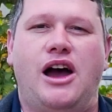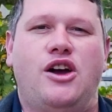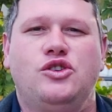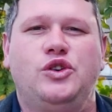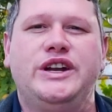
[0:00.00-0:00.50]
our
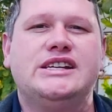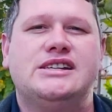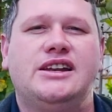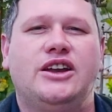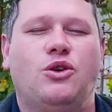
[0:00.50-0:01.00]
own
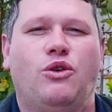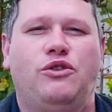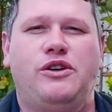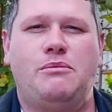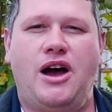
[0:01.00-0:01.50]
reasoning or
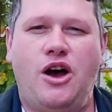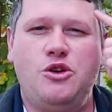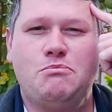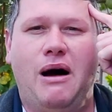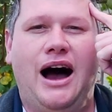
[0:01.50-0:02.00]
from our
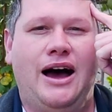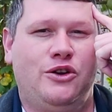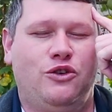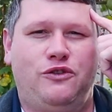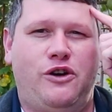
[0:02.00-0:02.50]
own
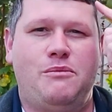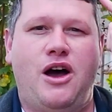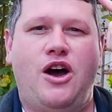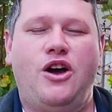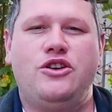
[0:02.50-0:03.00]
mind or from
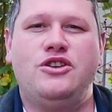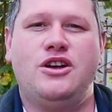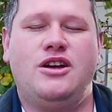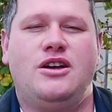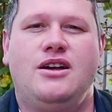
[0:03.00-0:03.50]
our own
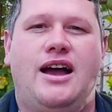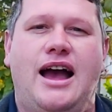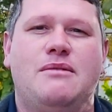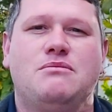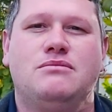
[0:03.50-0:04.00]

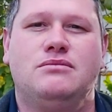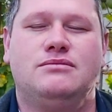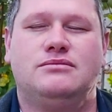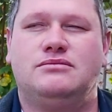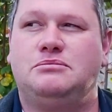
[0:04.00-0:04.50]

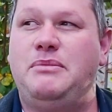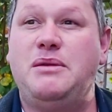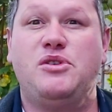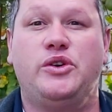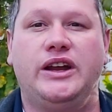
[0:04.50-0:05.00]

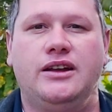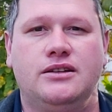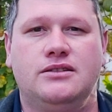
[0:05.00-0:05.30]
memory.